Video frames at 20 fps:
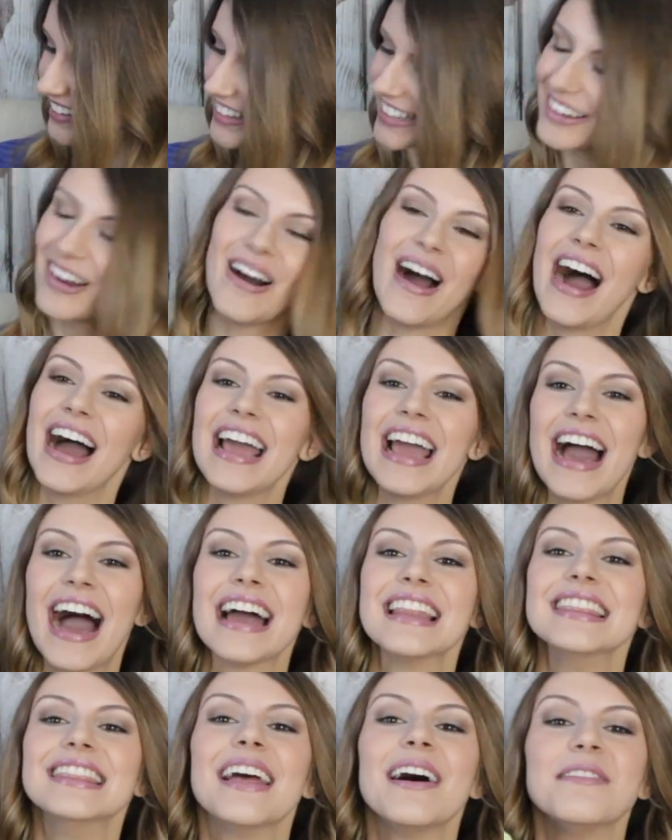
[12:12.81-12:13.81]
Like,
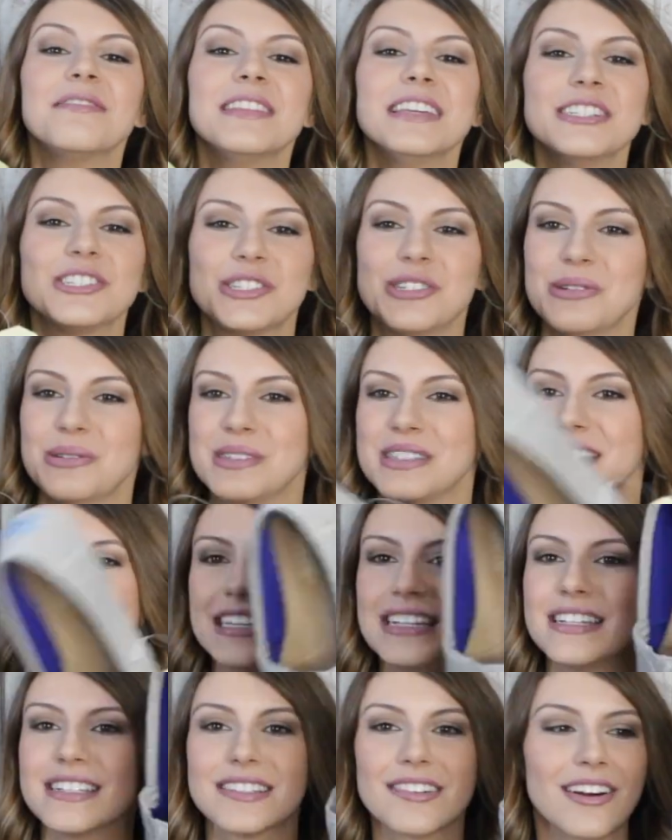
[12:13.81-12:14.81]
I love these shoes.
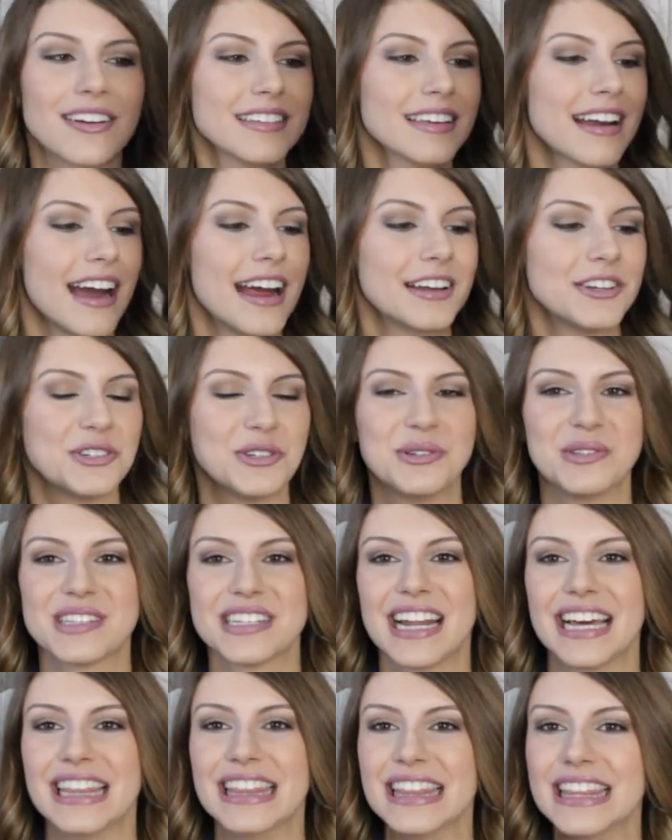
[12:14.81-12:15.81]
These are the kind of shoes
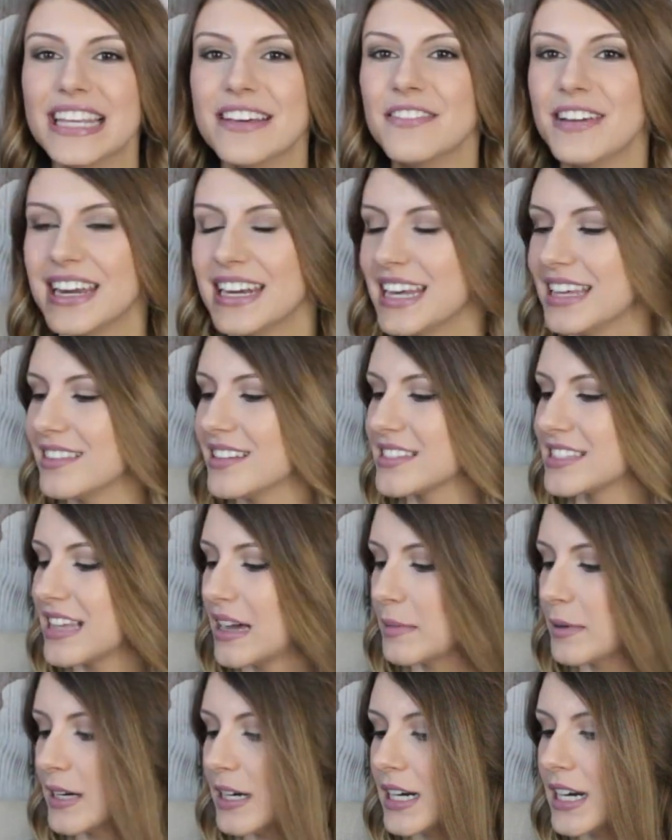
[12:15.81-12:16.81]
that I live in the
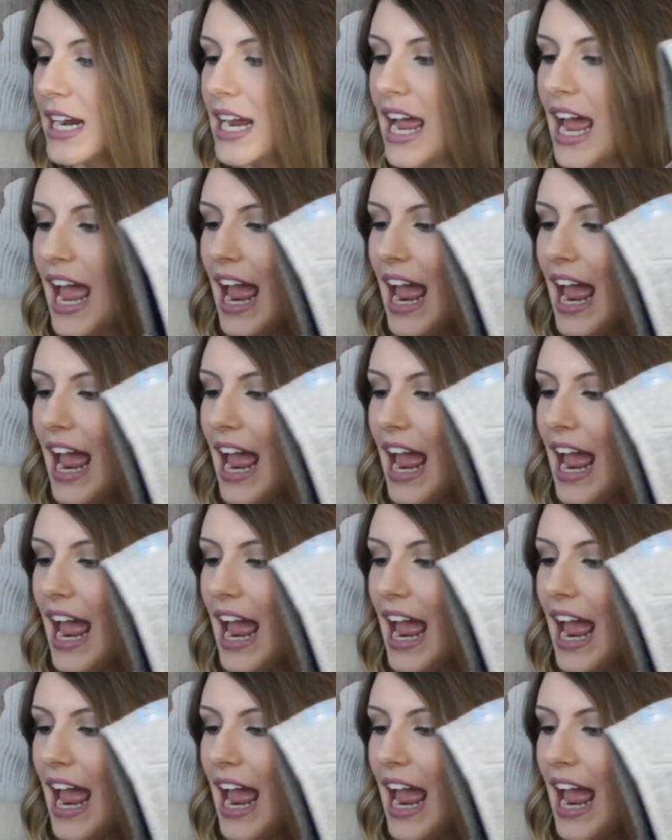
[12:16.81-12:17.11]
summer.